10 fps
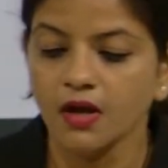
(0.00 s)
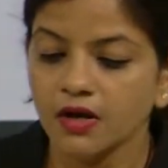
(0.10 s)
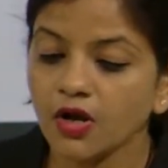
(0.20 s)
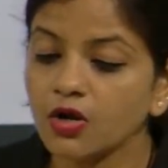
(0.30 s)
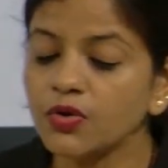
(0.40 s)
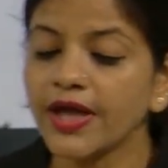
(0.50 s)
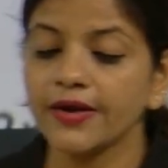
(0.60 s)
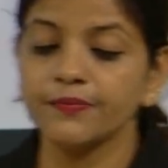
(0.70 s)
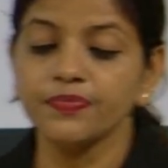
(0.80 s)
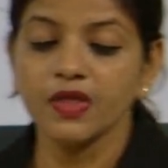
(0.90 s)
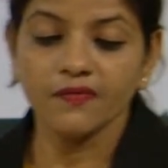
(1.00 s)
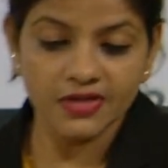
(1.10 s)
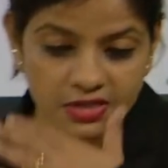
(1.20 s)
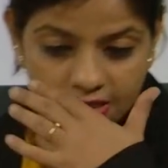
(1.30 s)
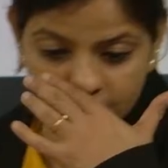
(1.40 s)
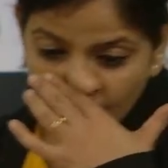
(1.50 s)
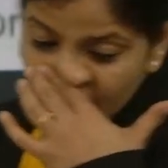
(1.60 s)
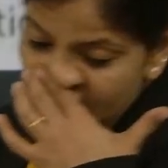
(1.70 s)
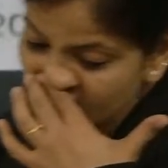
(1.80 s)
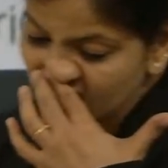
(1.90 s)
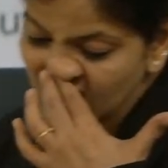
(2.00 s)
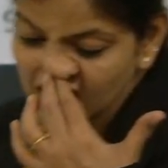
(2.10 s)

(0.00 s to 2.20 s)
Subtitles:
Now look here. When such questions are